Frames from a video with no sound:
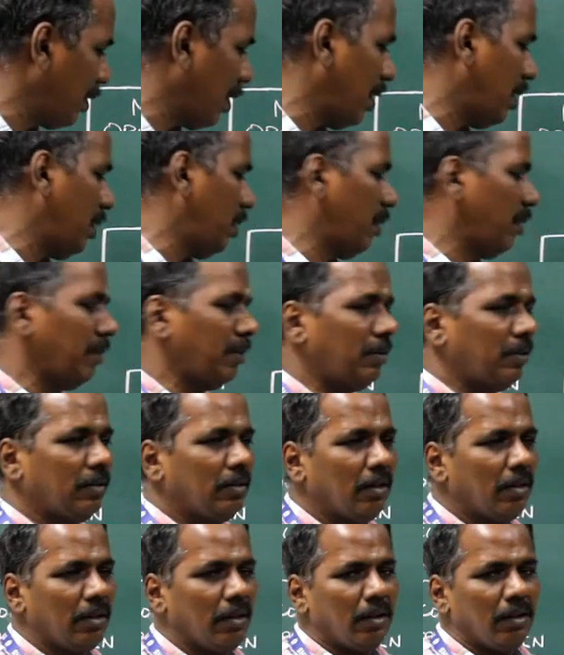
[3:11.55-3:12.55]
gray
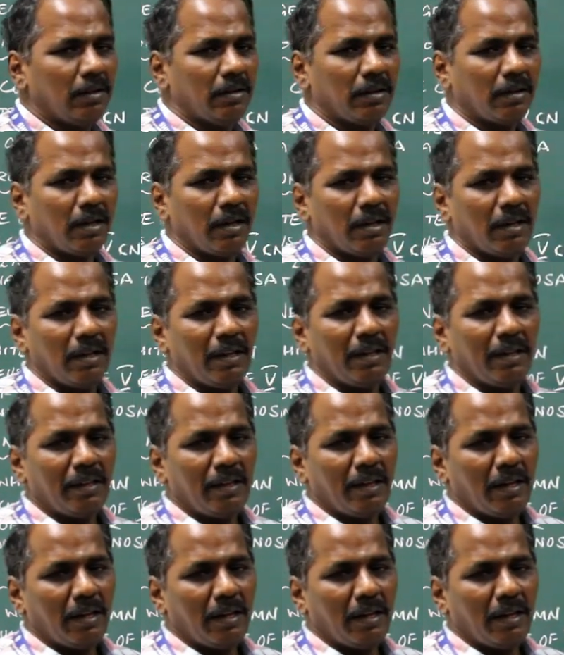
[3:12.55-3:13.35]
horn. Okay.